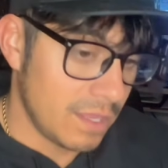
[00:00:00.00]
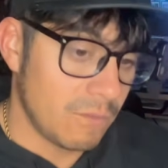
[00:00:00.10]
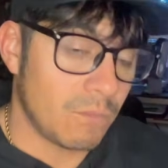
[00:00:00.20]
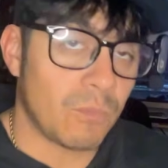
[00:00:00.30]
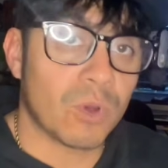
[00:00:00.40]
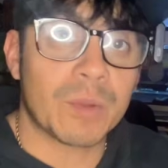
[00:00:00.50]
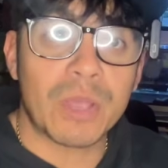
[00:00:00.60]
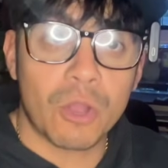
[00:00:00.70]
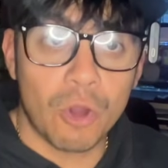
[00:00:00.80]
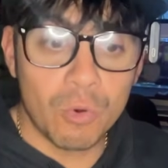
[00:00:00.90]
One of my
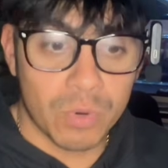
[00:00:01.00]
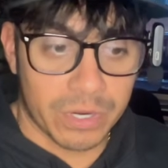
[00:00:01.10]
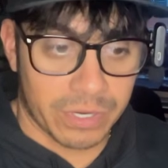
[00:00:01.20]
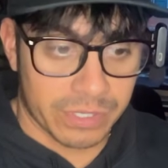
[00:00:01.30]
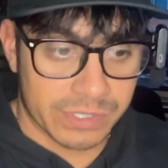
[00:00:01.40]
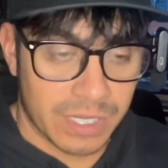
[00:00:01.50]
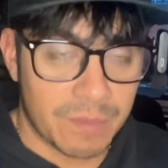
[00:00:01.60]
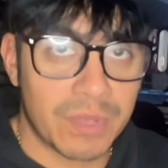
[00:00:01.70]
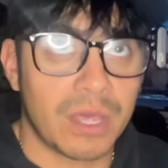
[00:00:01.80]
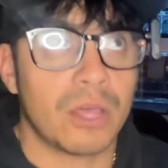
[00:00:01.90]
coworkers, I
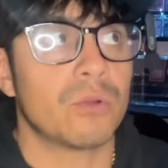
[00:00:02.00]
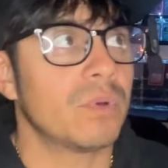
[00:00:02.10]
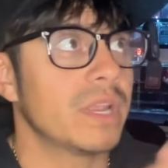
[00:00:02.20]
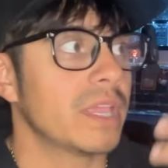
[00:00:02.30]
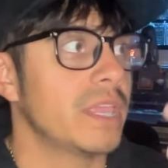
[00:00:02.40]
don't want to